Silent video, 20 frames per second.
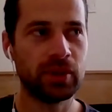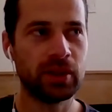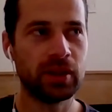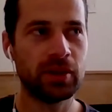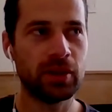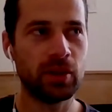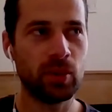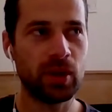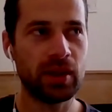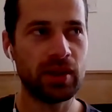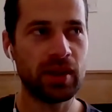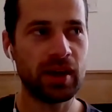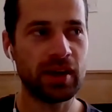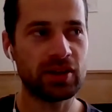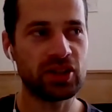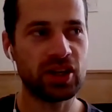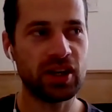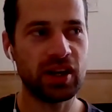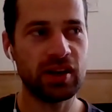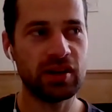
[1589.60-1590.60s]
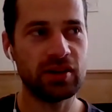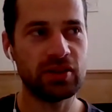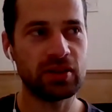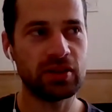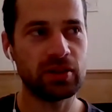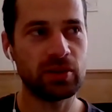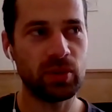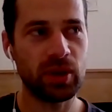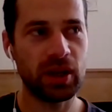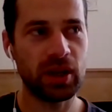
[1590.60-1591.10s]
the way that changed and
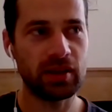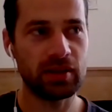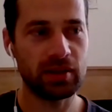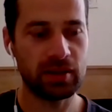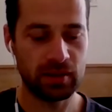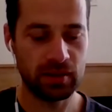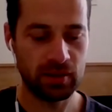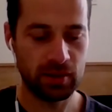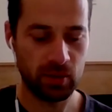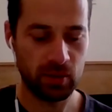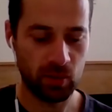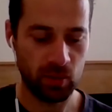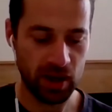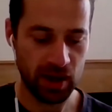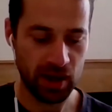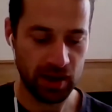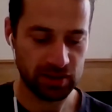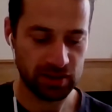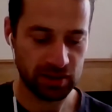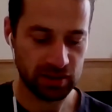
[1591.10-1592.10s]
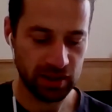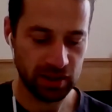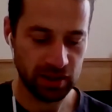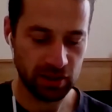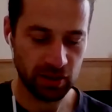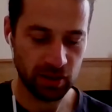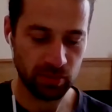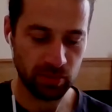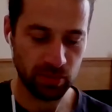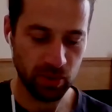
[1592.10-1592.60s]
the way we had to take
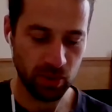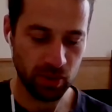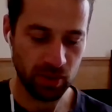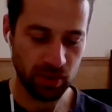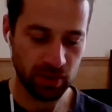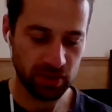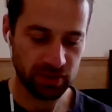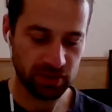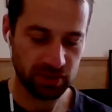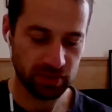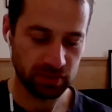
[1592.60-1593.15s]
on board